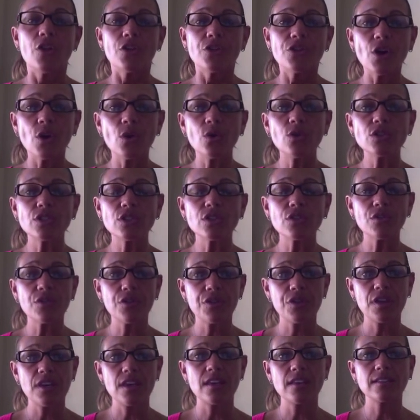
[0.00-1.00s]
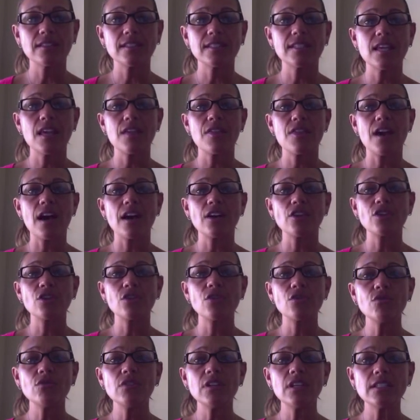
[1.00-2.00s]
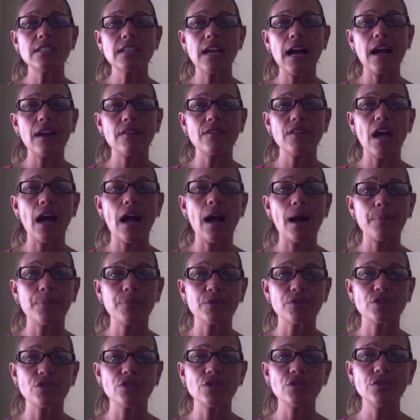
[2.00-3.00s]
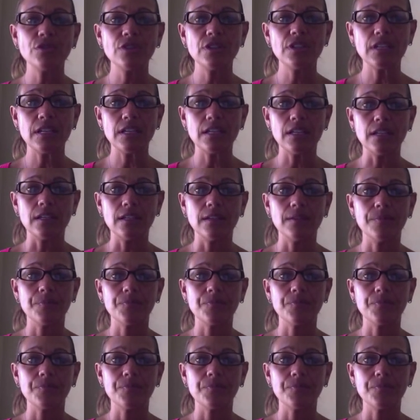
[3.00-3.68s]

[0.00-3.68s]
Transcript: Those are things that you need to have the opportunity